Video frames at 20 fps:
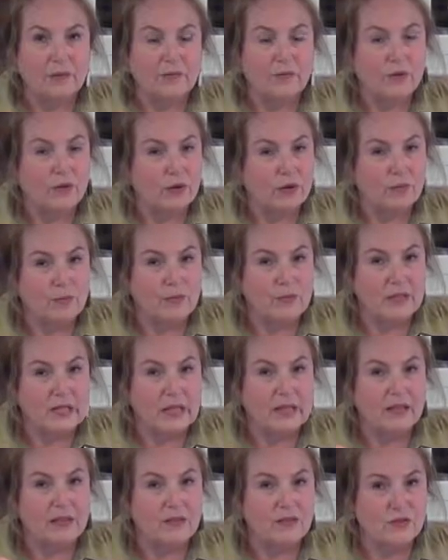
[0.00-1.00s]
before you
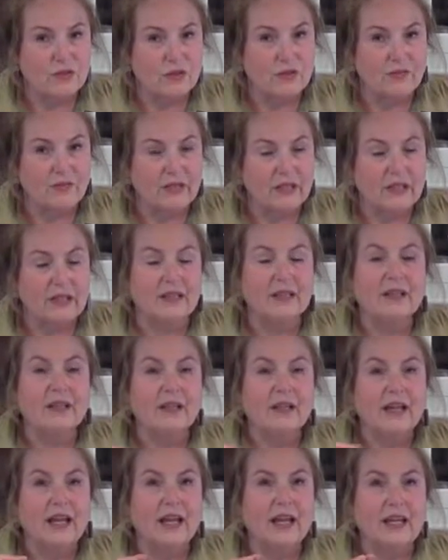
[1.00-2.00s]
present and serve it,
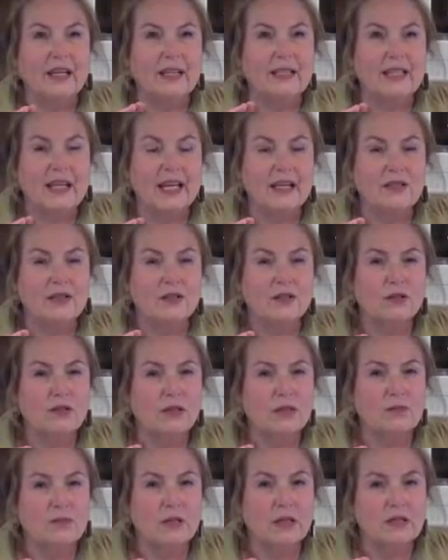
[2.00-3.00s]
and it tastes
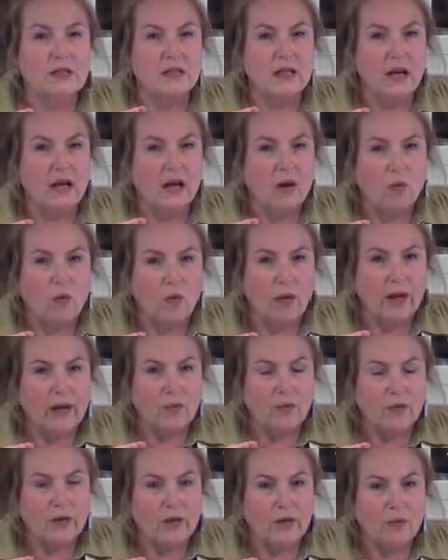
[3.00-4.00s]
good but it's not
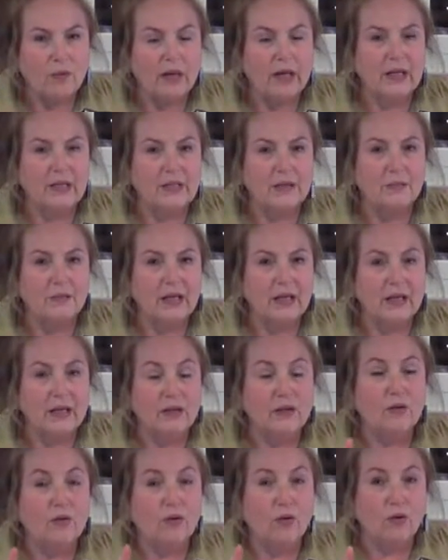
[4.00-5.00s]
quite where you want it to be,
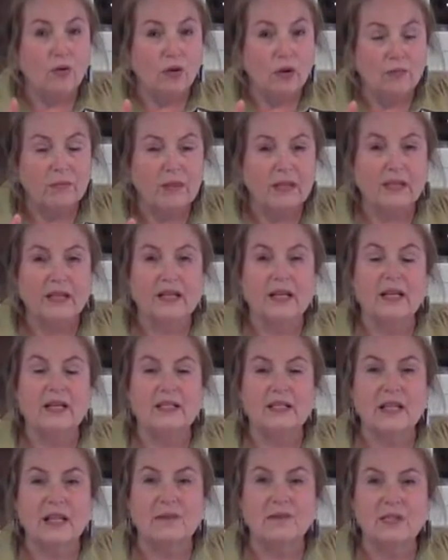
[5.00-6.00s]
normally 9
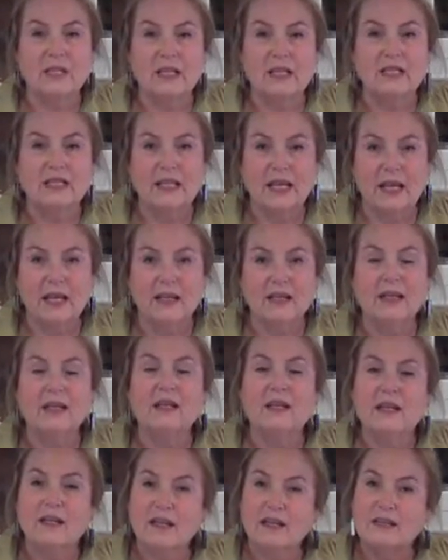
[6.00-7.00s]
times out of 10
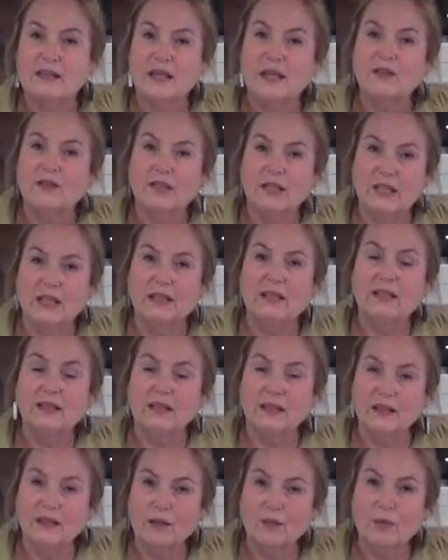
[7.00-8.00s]
is that you needed a
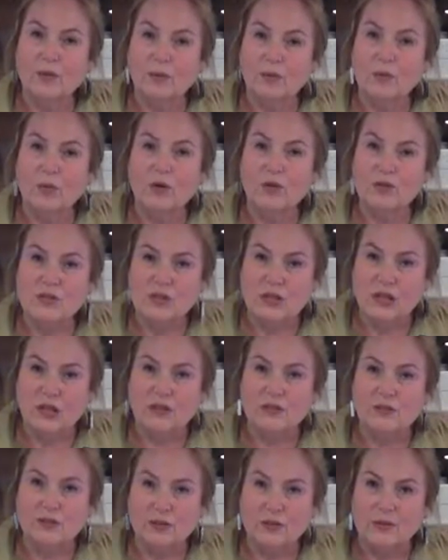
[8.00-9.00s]
little bit more
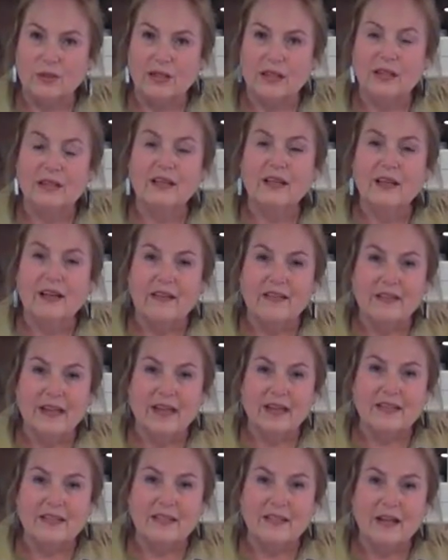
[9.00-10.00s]
salt to it, and
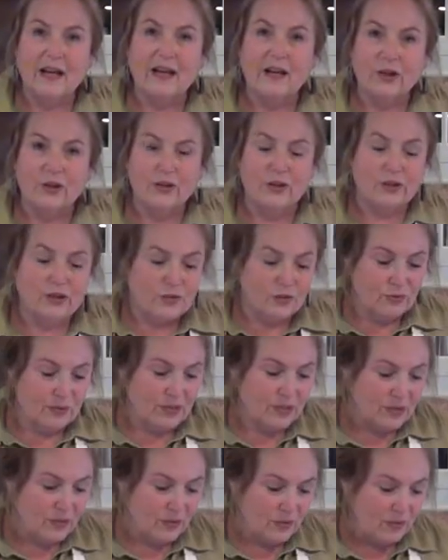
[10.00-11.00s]
that's a good
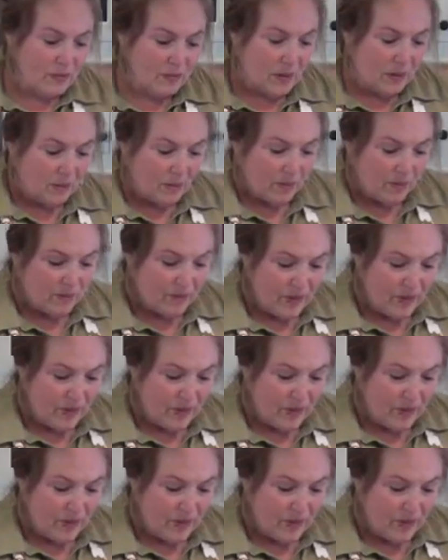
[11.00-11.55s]
trick to remember.